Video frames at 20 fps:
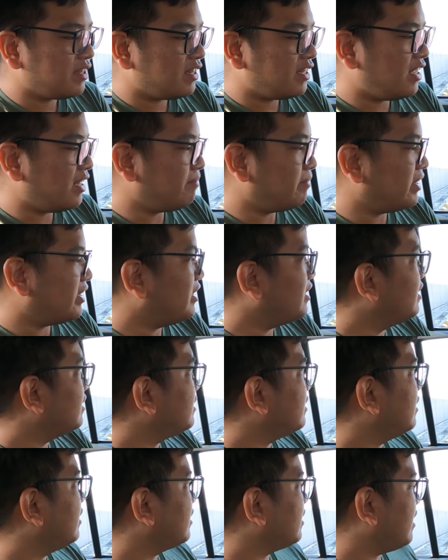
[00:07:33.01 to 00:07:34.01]
Then materials
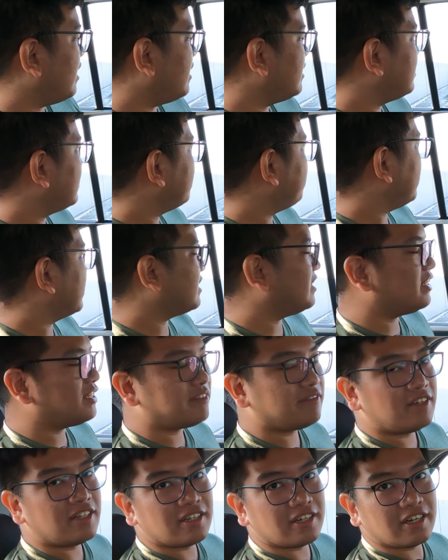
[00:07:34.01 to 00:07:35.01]
here, as expected
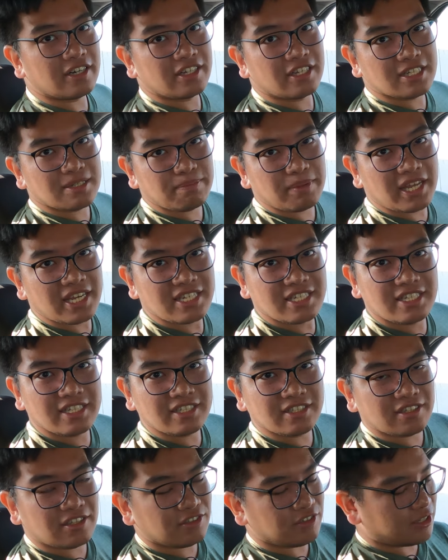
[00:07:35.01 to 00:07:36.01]
as well, hard touch
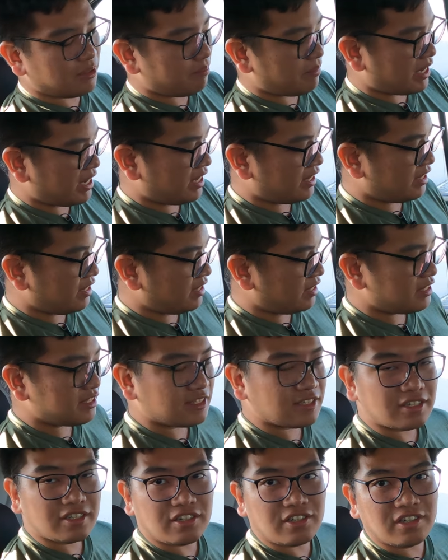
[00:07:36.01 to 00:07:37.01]
plastics on the door
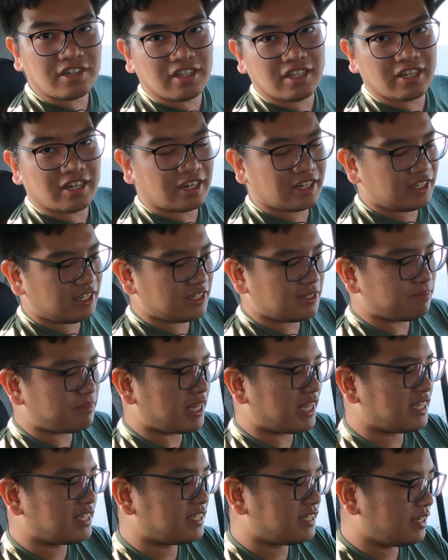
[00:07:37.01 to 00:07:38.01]
panels, all hard touch
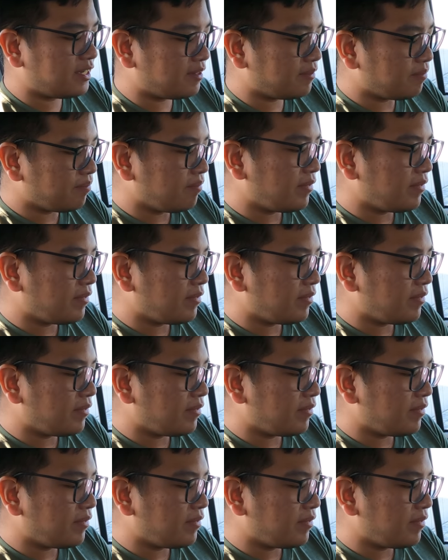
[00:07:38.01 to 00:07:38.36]
plastic.